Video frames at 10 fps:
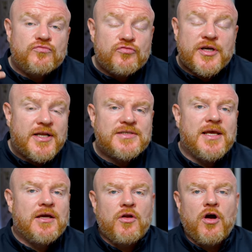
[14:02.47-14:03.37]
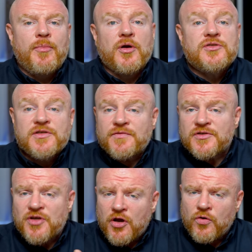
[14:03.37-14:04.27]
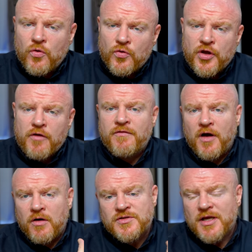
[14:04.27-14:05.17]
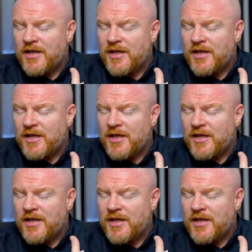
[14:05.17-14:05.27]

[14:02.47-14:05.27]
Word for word: really tick a lot of boxes for certain audiophiles.